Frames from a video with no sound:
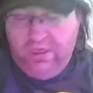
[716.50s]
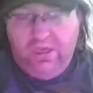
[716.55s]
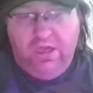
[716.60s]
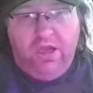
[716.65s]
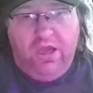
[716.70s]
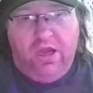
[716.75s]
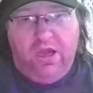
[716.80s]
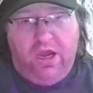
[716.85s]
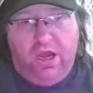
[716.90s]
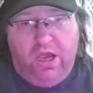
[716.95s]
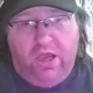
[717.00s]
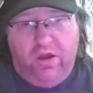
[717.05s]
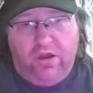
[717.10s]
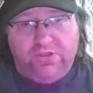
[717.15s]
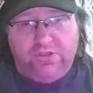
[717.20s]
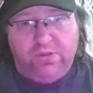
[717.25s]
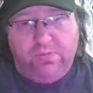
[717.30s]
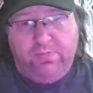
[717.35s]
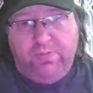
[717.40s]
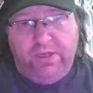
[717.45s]
I
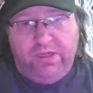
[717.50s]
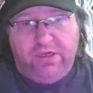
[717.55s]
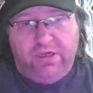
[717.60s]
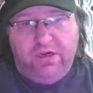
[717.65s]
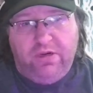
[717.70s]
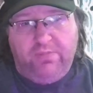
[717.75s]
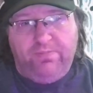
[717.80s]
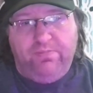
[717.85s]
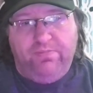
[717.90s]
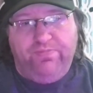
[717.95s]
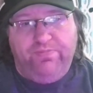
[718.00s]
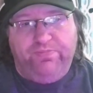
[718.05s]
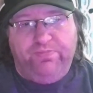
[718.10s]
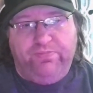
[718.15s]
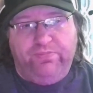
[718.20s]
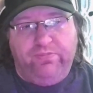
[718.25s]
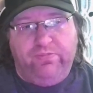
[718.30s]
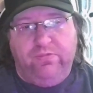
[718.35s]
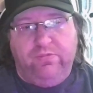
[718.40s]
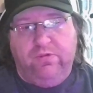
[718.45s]
also pick up
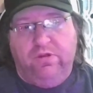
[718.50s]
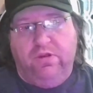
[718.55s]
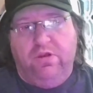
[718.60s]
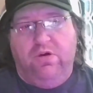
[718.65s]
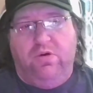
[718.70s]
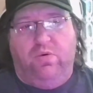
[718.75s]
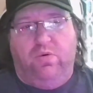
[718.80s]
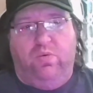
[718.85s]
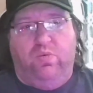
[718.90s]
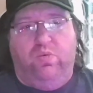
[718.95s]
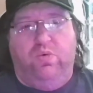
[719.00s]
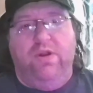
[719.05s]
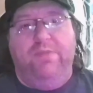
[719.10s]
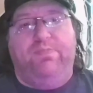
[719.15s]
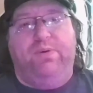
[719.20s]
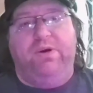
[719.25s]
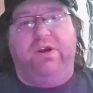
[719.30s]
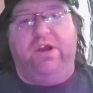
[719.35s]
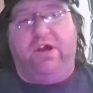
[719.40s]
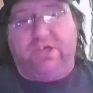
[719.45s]

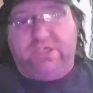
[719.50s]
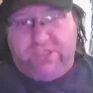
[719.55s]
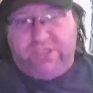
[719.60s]
reproduction